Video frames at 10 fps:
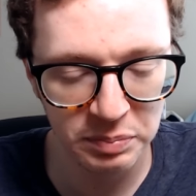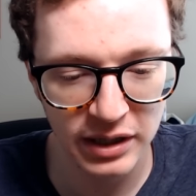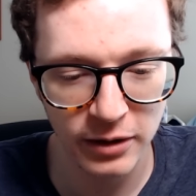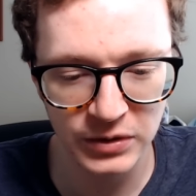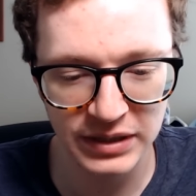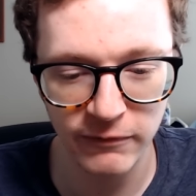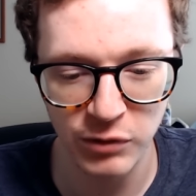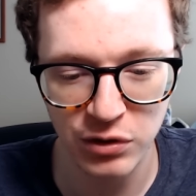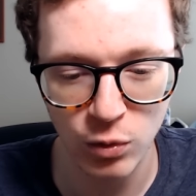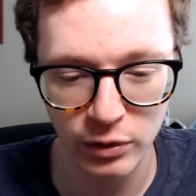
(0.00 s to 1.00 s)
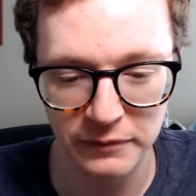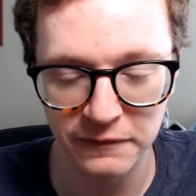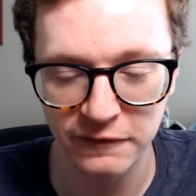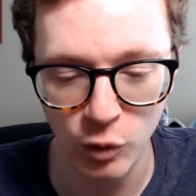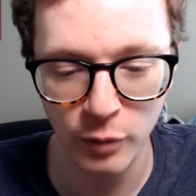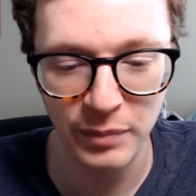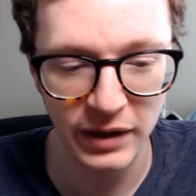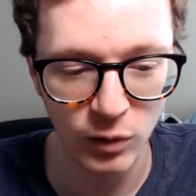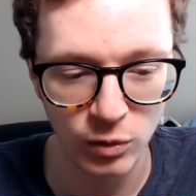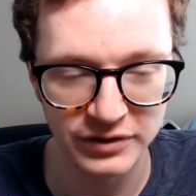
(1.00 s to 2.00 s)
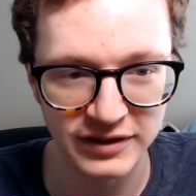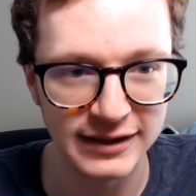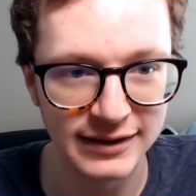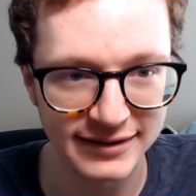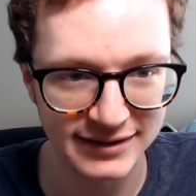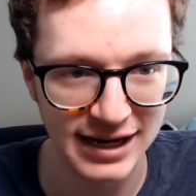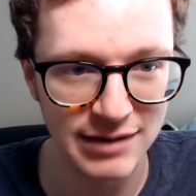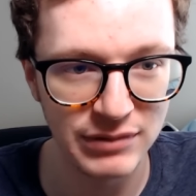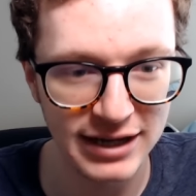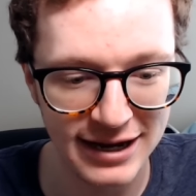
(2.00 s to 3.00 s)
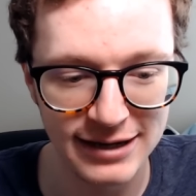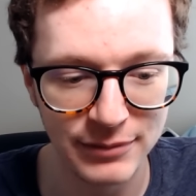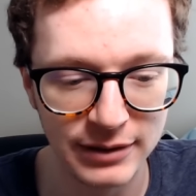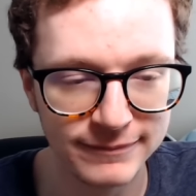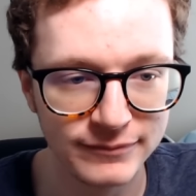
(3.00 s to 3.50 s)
players have recorded 4 barrels in the same game?